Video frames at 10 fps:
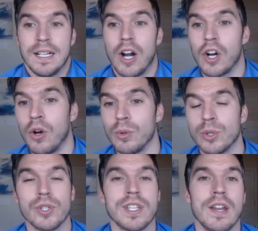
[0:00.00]
our
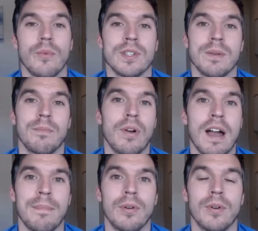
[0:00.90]
culture said it wasn't
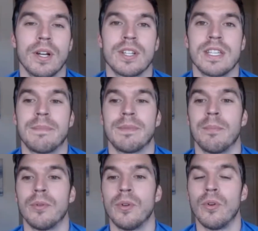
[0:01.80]
proper or
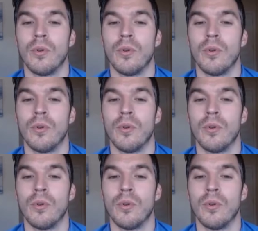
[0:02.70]
acceptable,